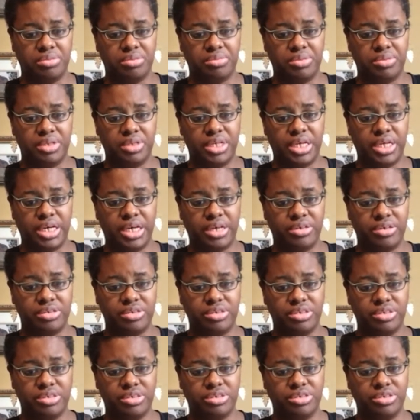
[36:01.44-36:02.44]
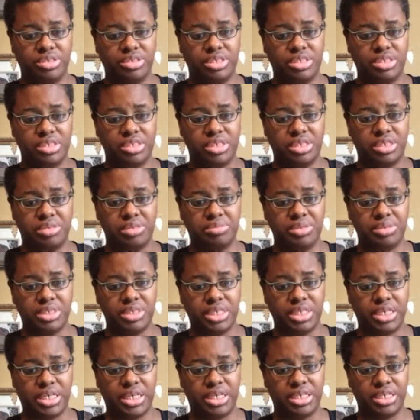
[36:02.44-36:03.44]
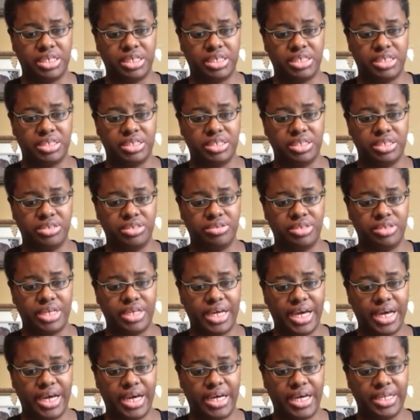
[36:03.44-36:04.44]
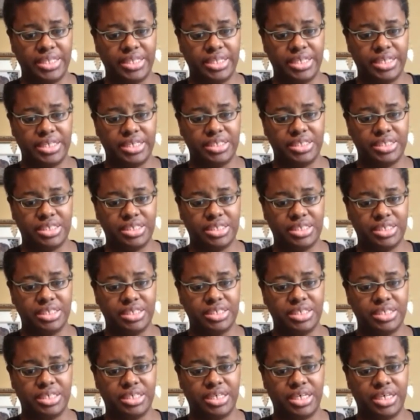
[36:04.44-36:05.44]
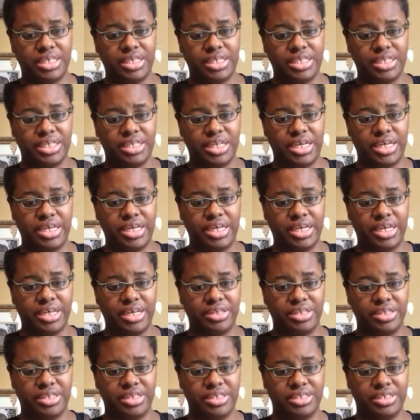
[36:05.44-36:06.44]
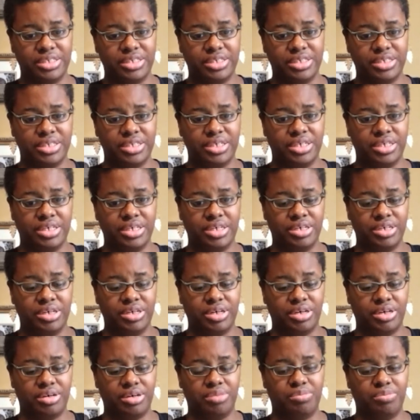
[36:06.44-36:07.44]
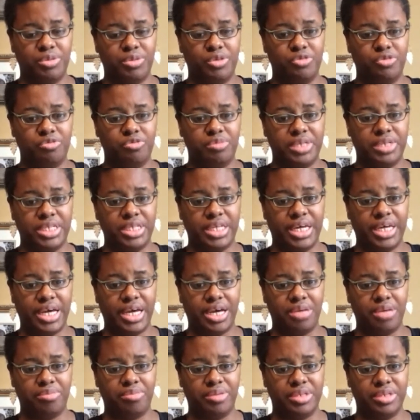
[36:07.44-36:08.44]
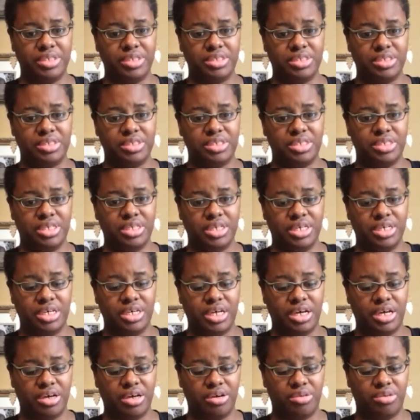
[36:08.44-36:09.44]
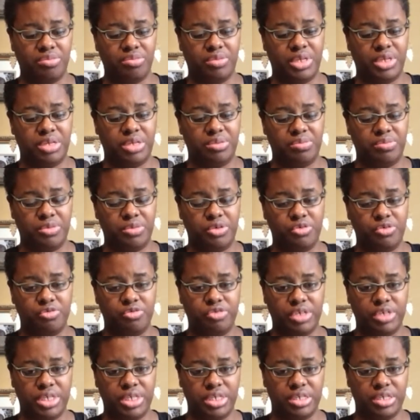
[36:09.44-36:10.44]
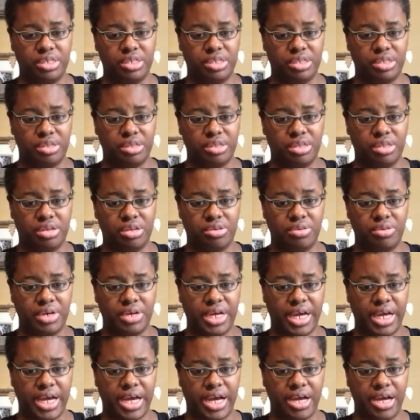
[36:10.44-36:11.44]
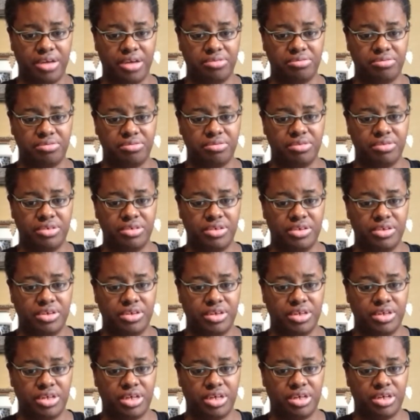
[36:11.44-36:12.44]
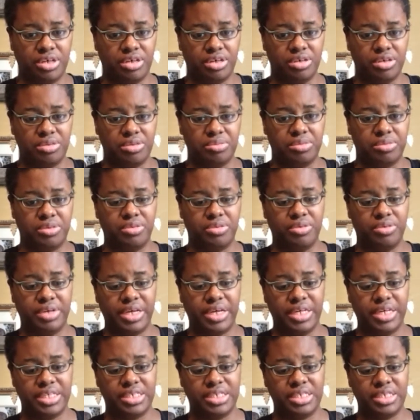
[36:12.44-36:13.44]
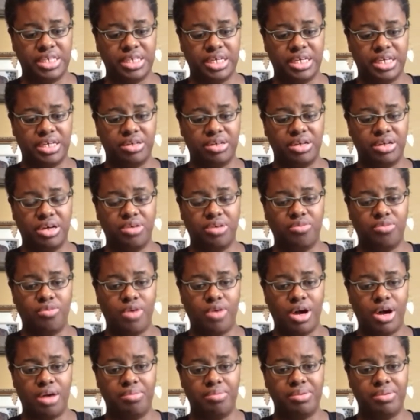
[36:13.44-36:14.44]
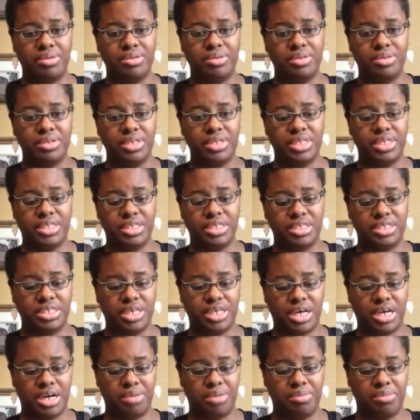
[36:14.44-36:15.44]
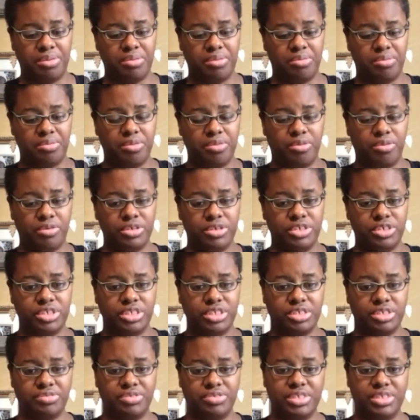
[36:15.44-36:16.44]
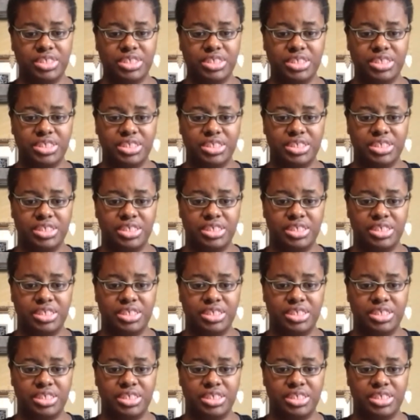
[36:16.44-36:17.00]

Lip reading: characters and limbs. Like I can continue to add things to this. I kind of like how this movement happens, how me moving the lower half creates a wobble in the top portion of this